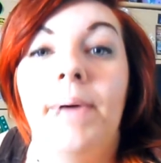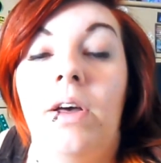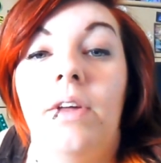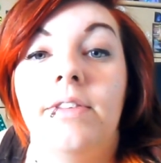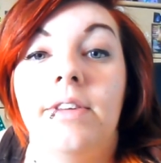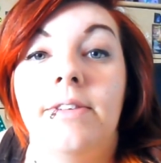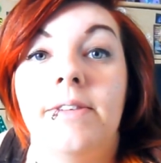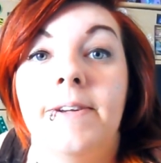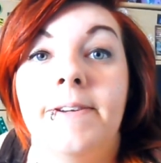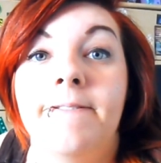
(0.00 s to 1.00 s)
But
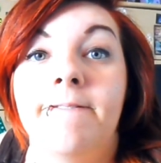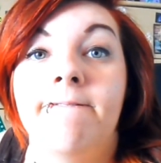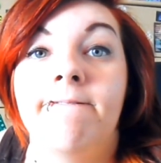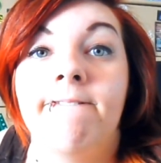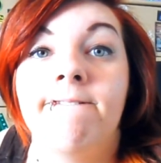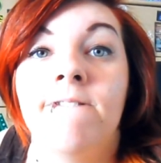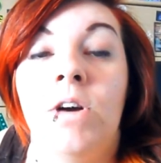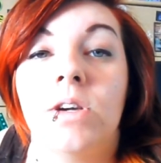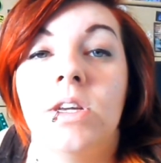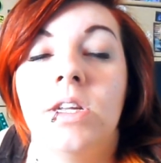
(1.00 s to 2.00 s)

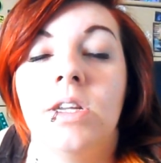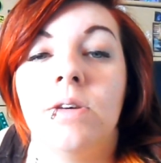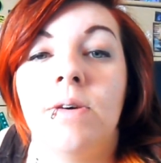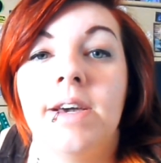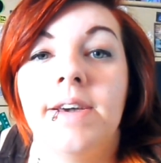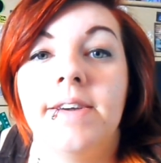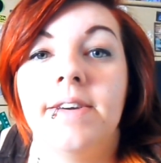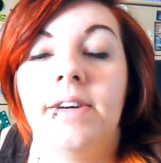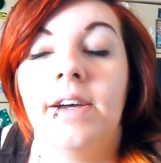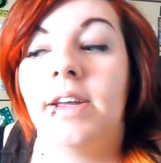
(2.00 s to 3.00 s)
what can you do, eh?
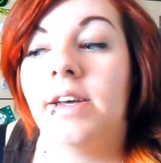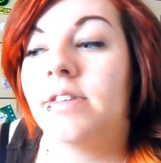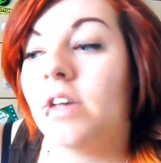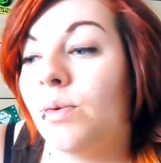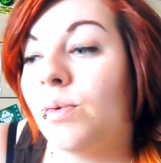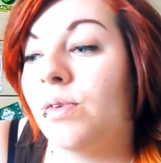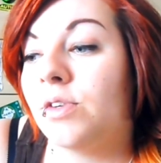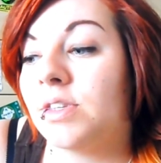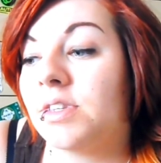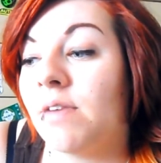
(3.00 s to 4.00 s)
I guess I
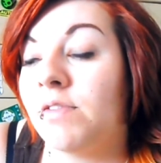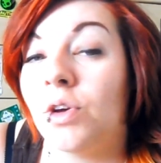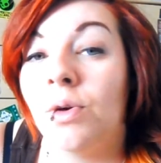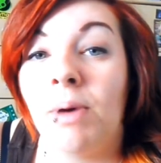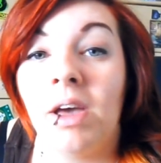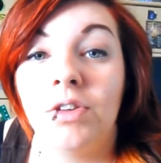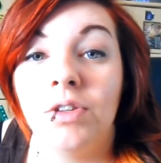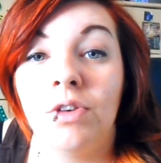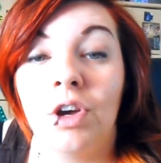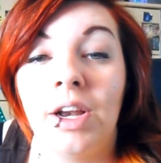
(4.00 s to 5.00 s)
will just have to go back
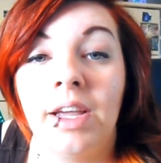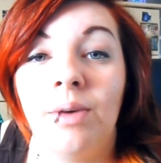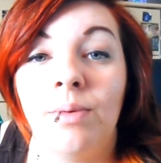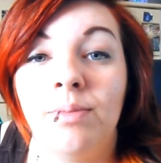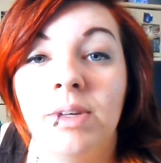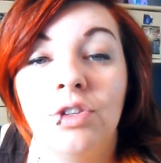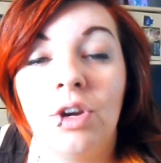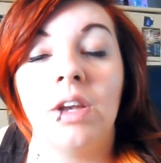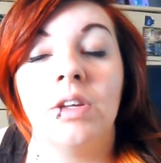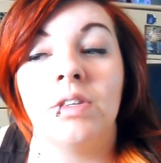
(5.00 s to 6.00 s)
to curling it with my
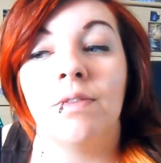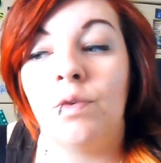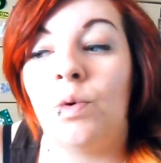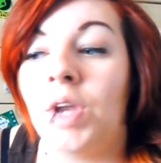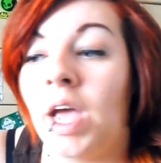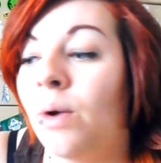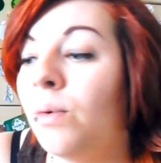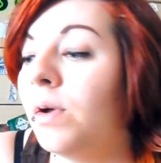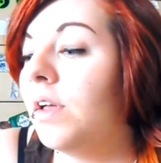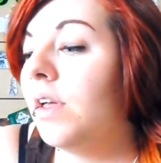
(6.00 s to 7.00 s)
straighteners for
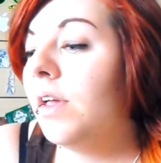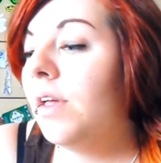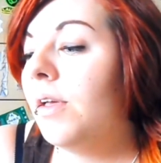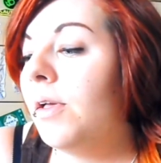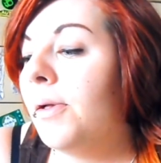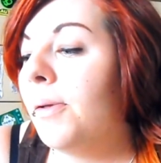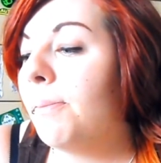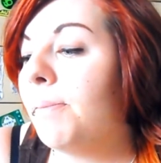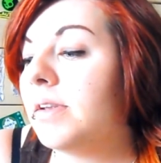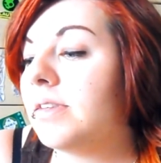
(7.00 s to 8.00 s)
now.
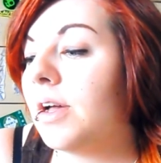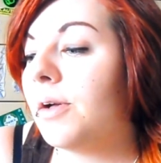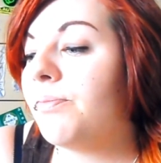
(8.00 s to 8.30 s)
But